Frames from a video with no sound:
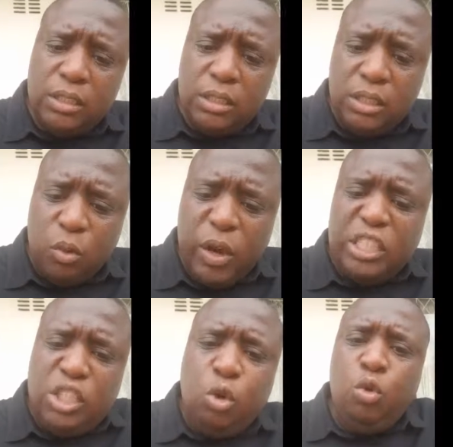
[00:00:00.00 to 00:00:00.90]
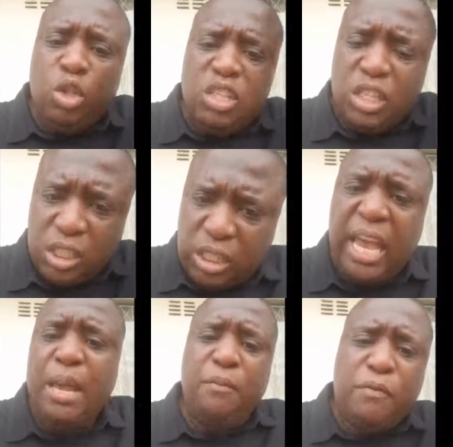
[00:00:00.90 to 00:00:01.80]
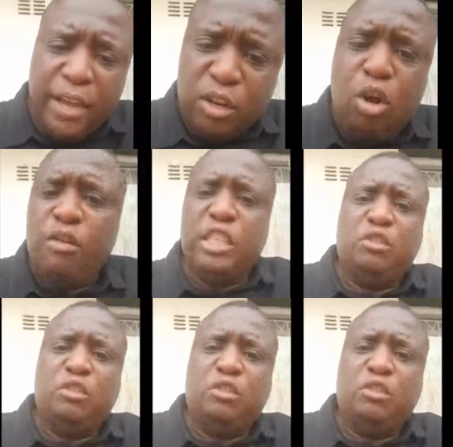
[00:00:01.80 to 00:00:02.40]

We're still using the same fucking orange trees